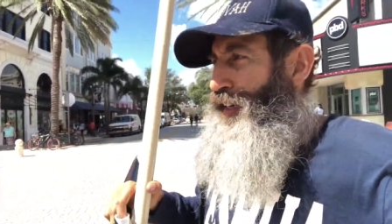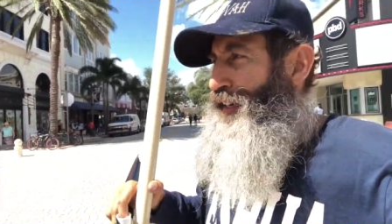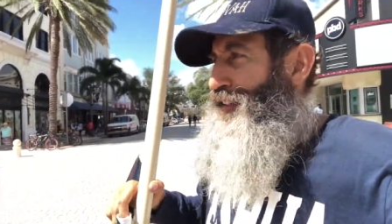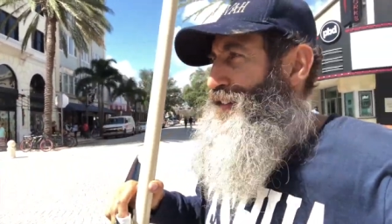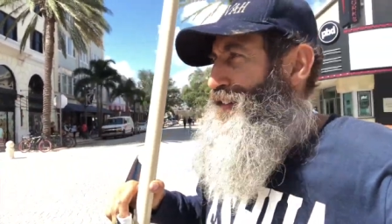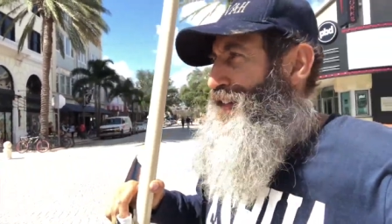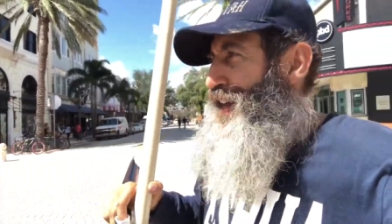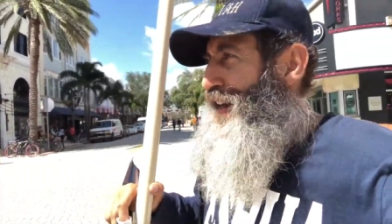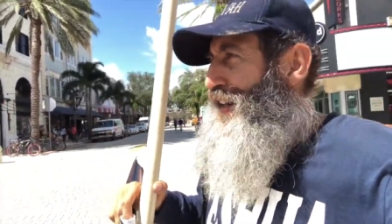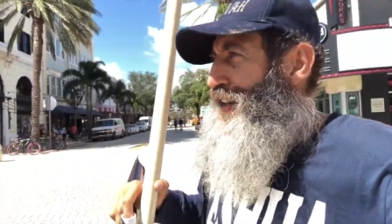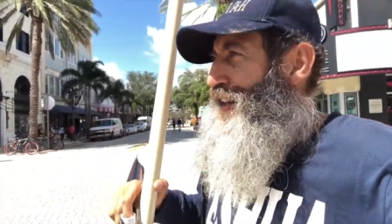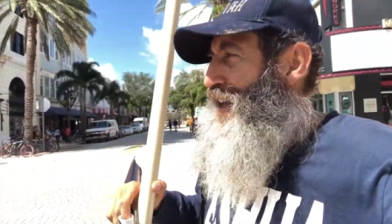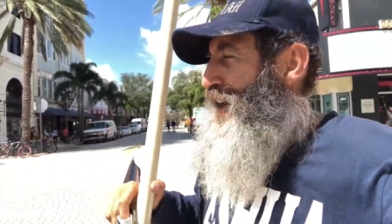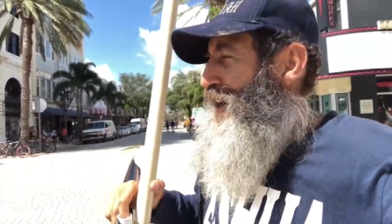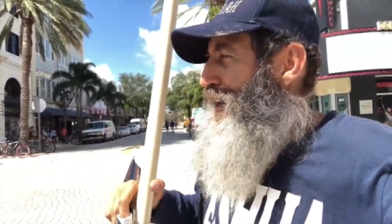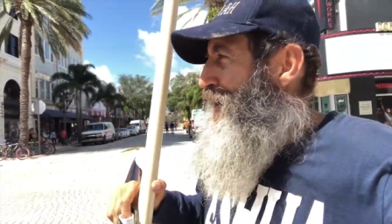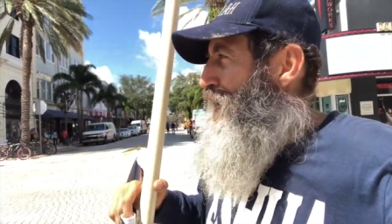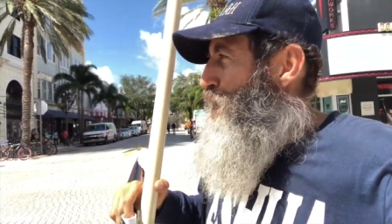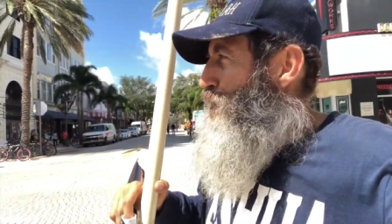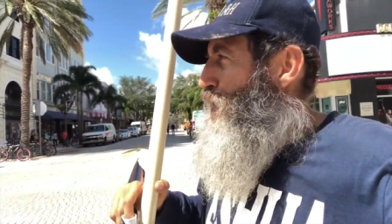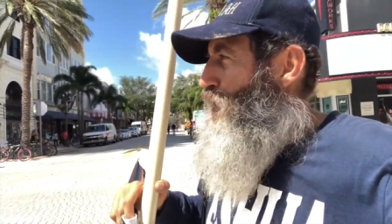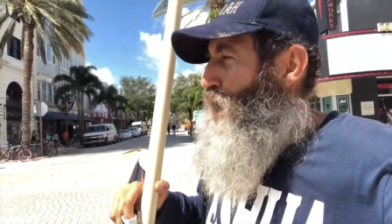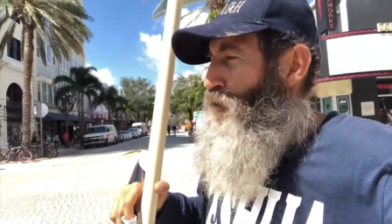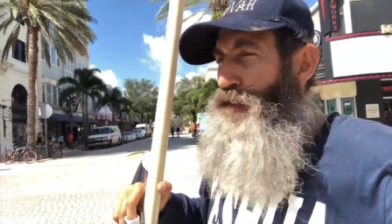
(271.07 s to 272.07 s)
It's not in
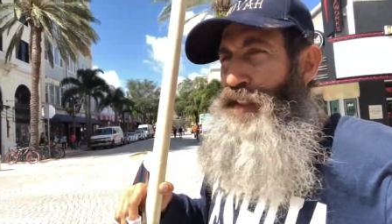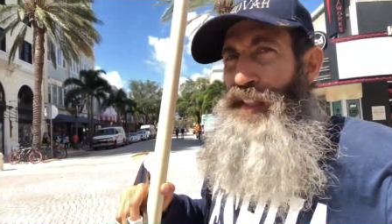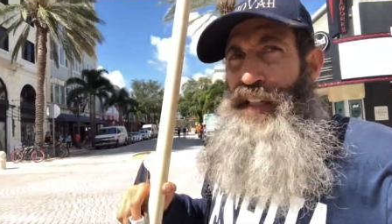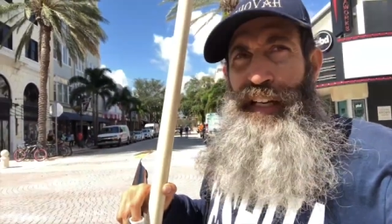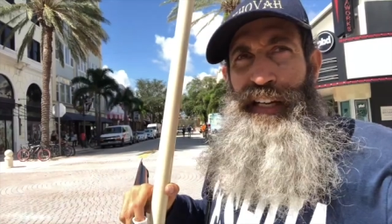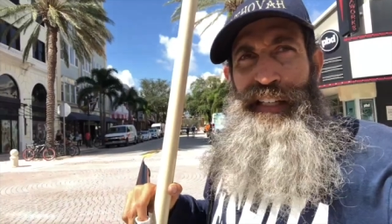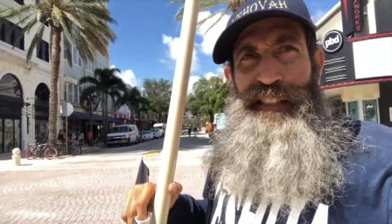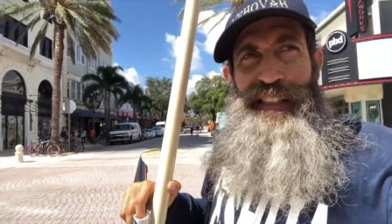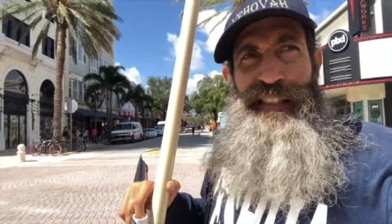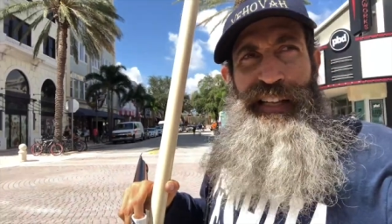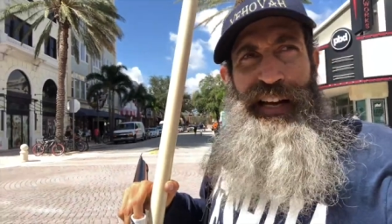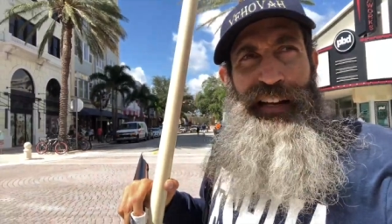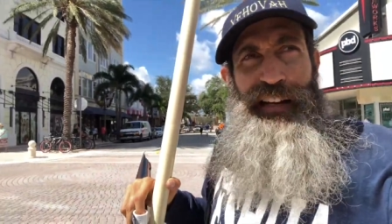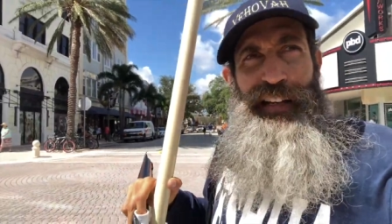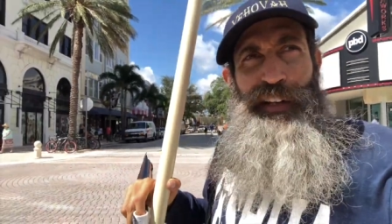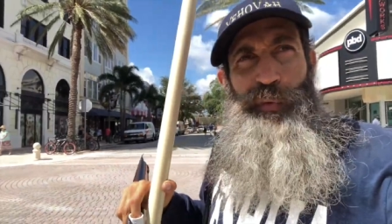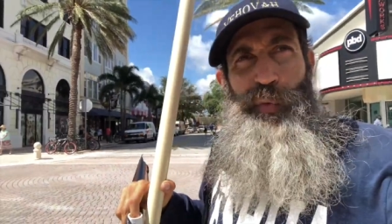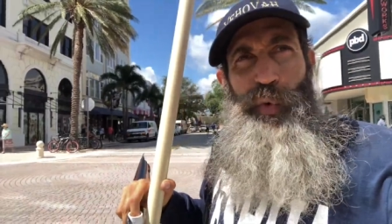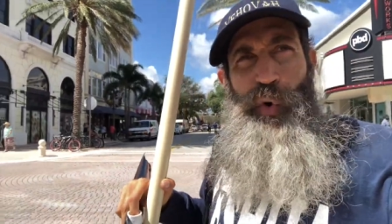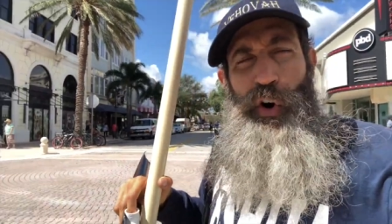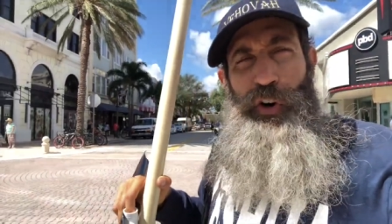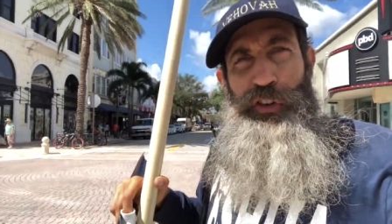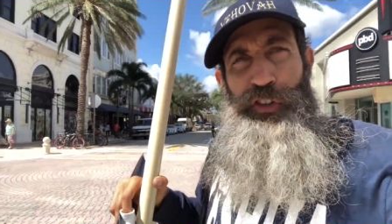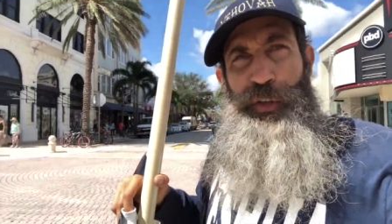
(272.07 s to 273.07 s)
animals. It's not
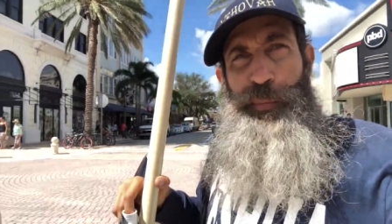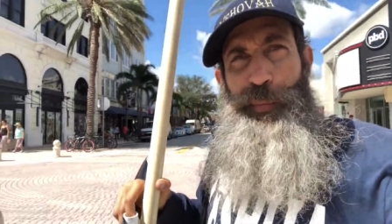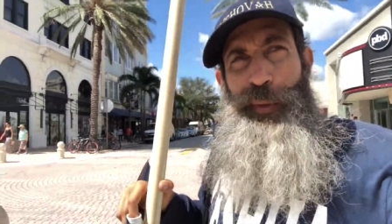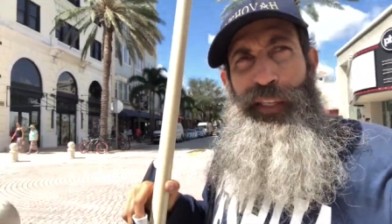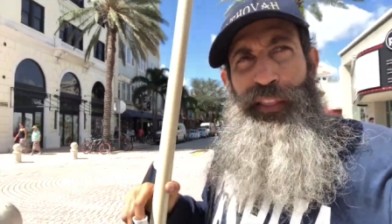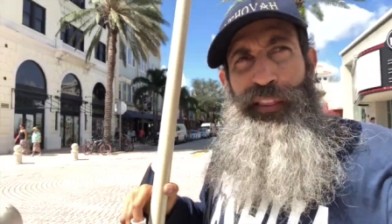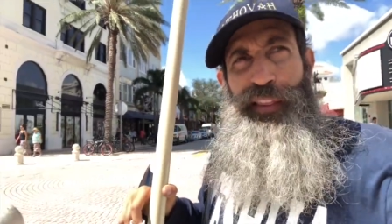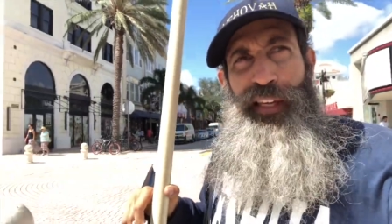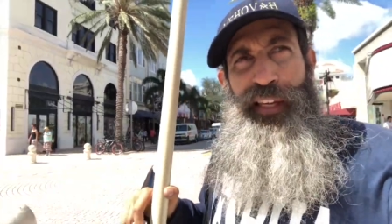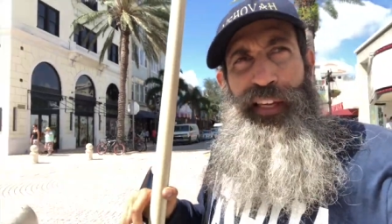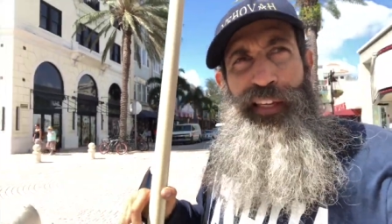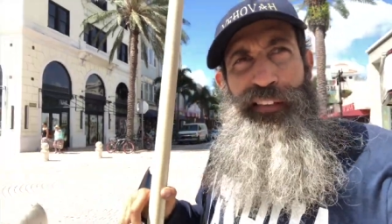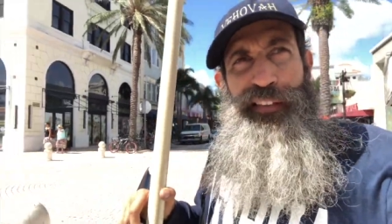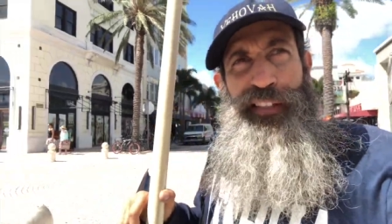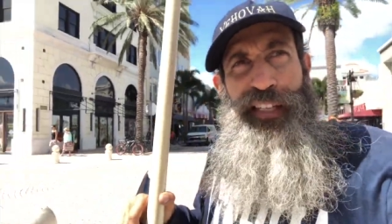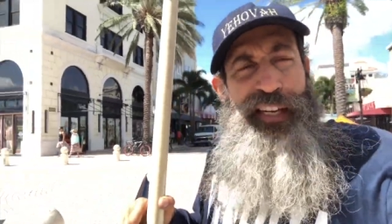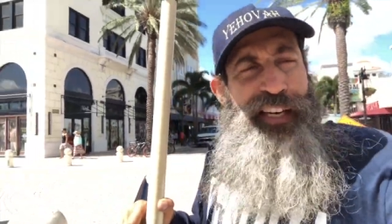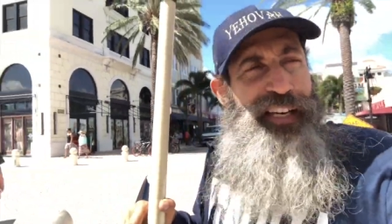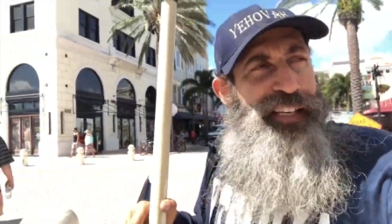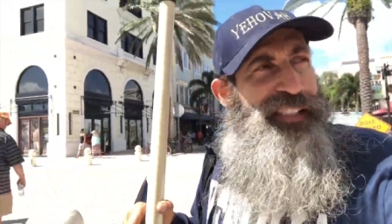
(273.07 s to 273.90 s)
in worshiping things.